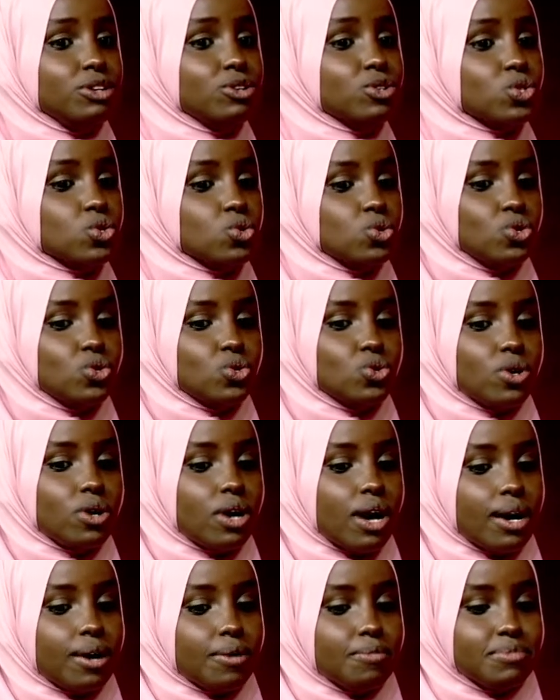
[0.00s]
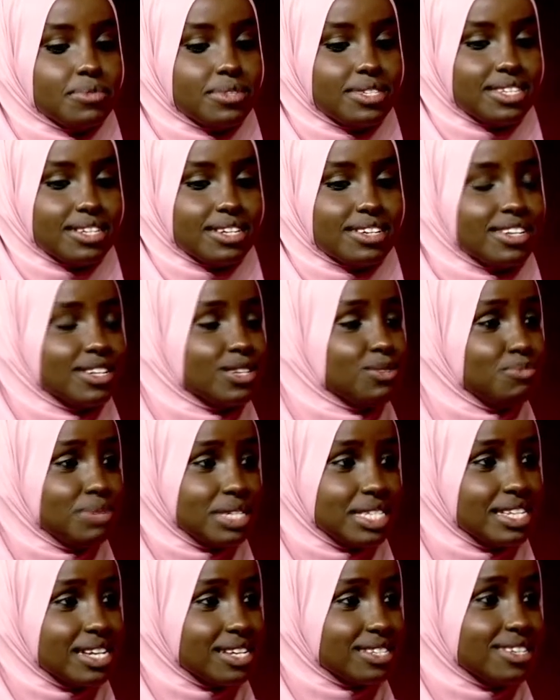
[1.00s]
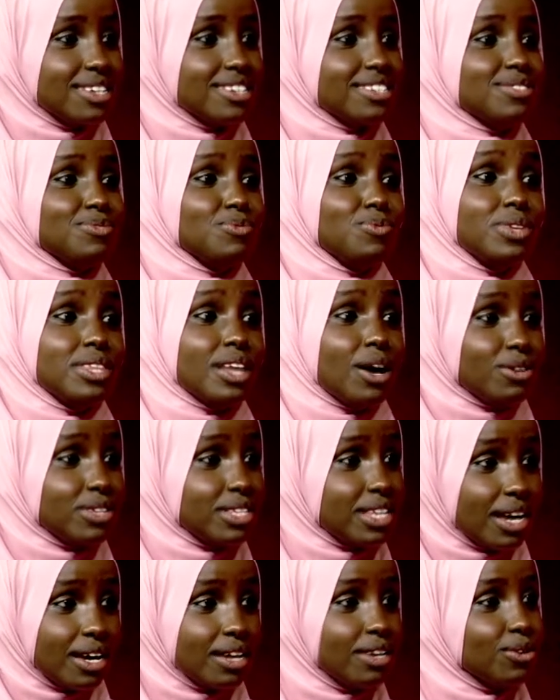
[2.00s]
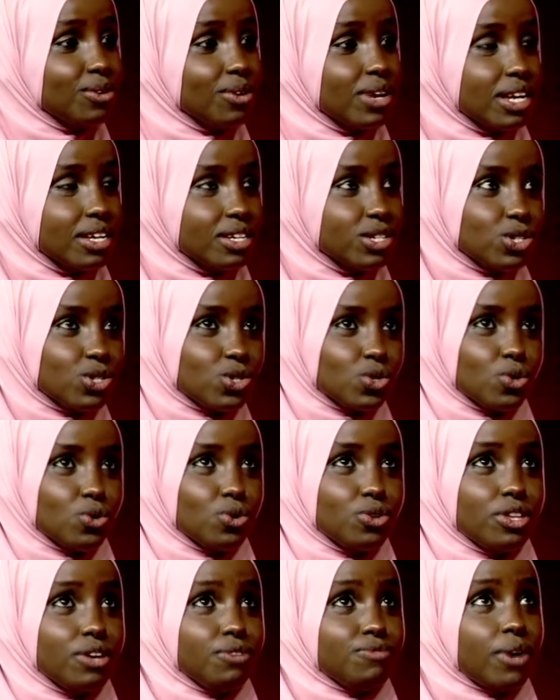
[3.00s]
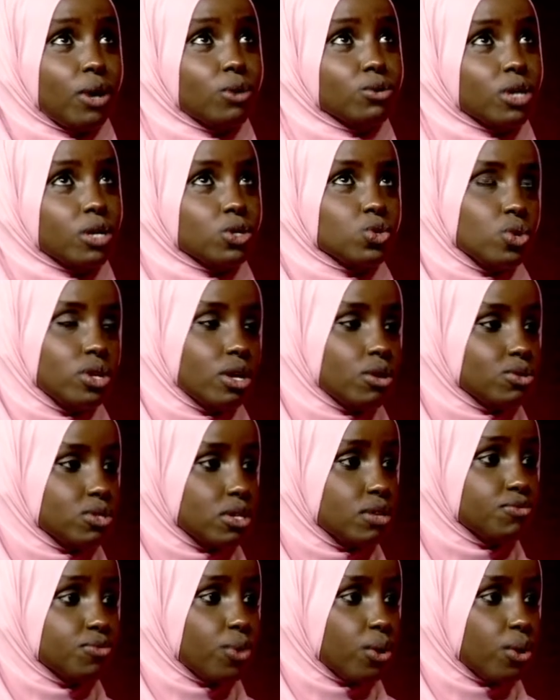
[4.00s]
I used to do um, secret businesses without their knowledge. So they found out when I was in